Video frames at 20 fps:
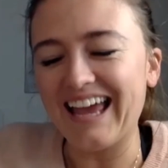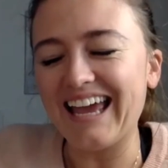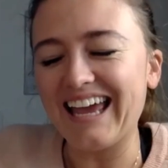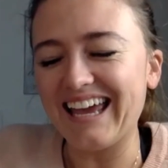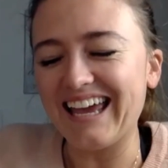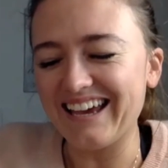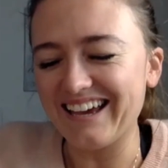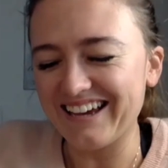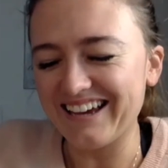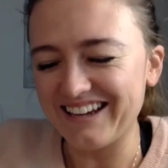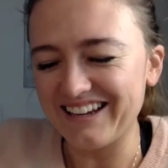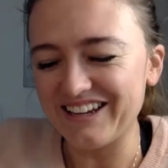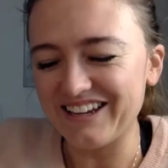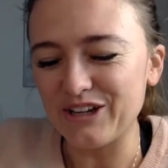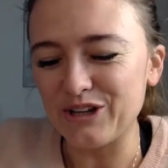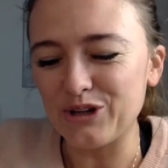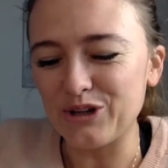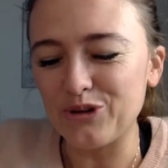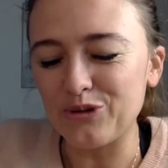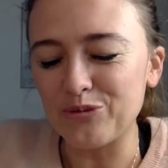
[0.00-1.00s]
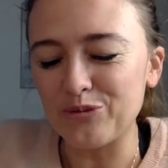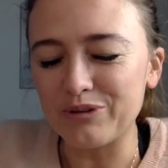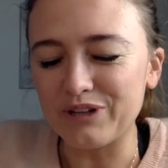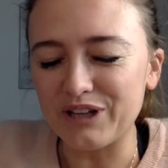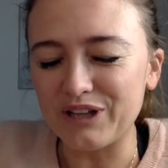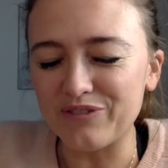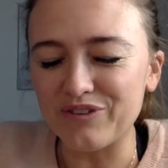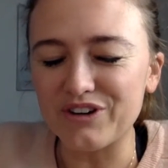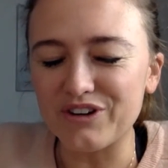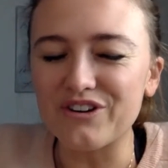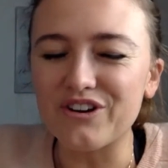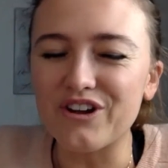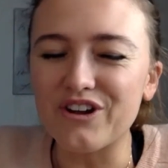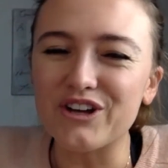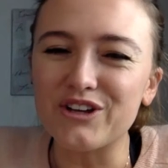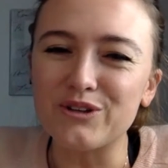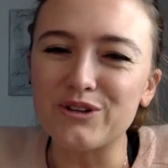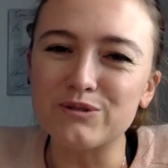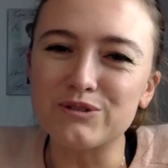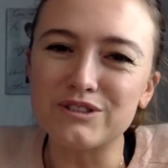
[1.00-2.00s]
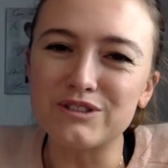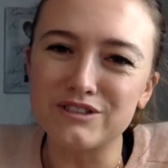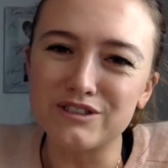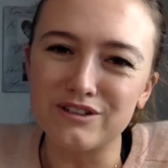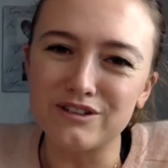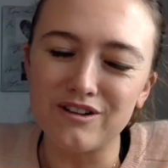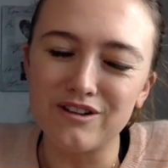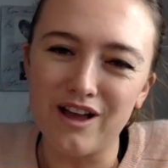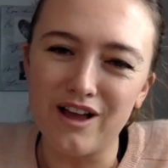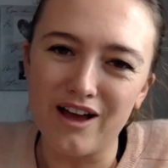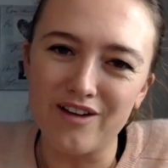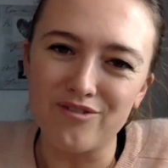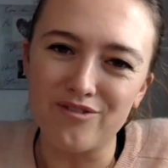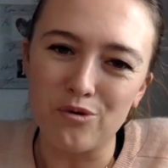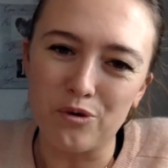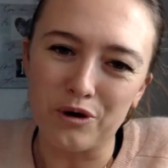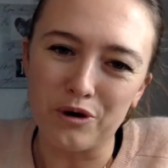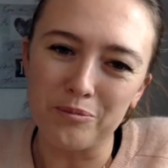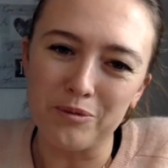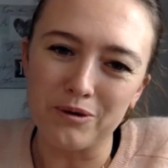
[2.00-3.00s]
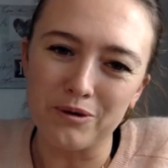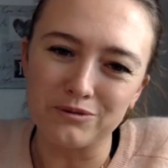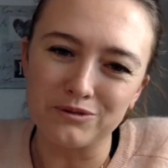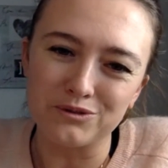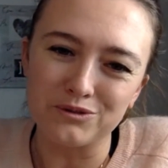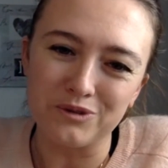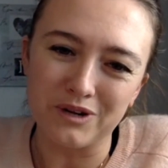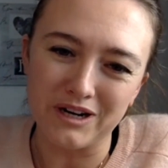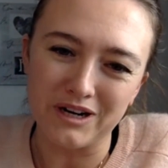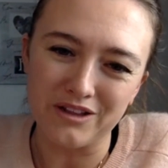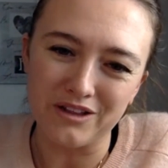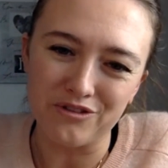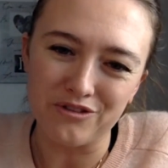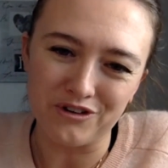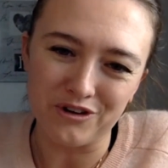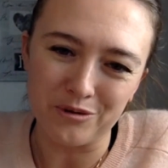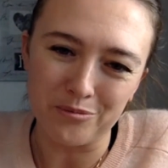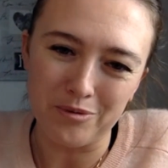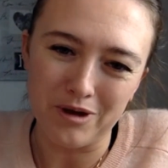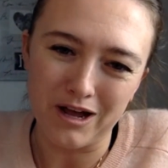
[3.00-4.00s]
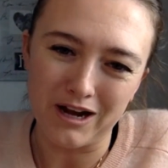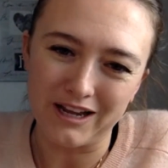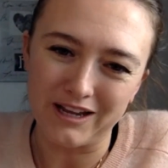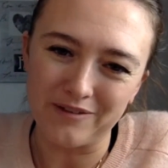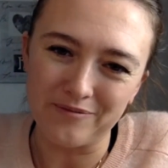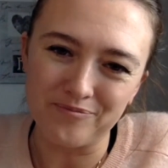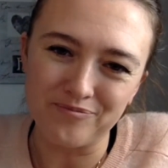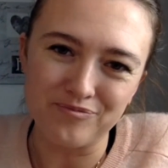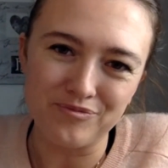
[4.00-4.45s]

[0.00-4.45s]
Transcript: And you believe it or not, you still have hormones running through your body.